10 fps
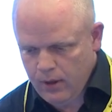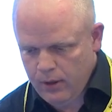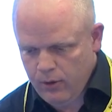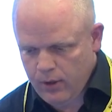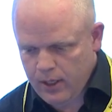a
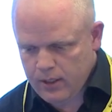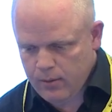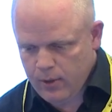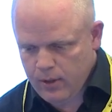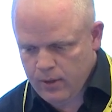new
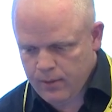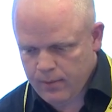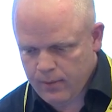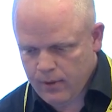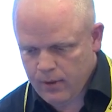customer,
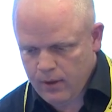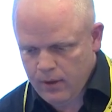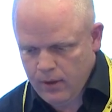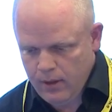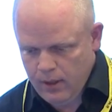
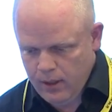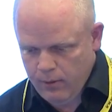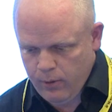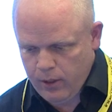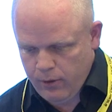and I
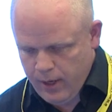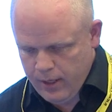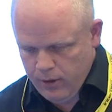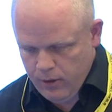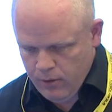want to create
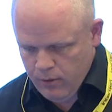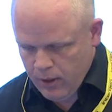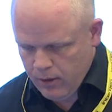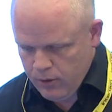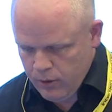a new,
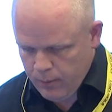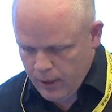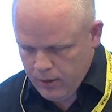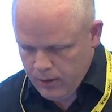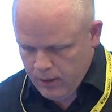I'll use my
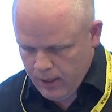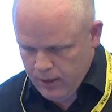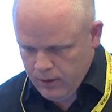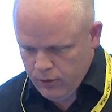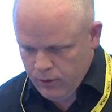
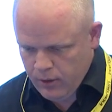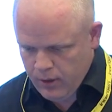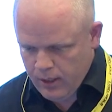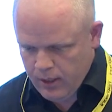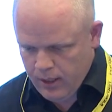
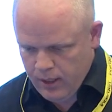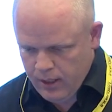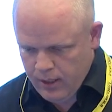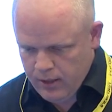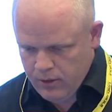shortcut key
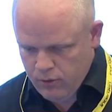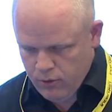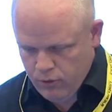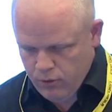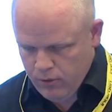here to
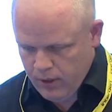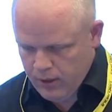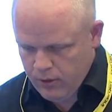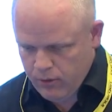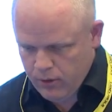do a
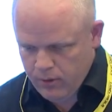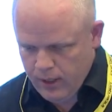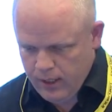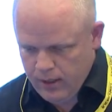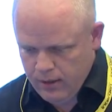
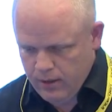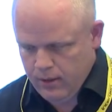Control-N.